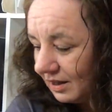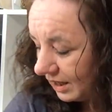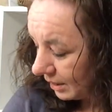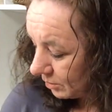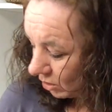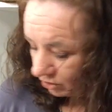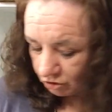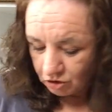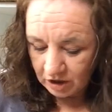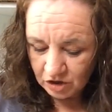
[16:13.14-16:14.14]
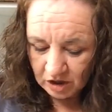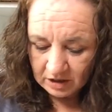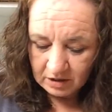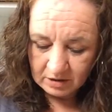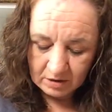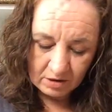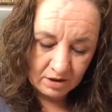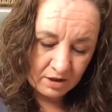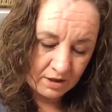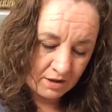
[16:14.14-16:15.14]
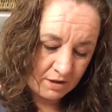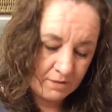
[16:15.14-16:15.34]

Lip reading: And I'm going to stitch it on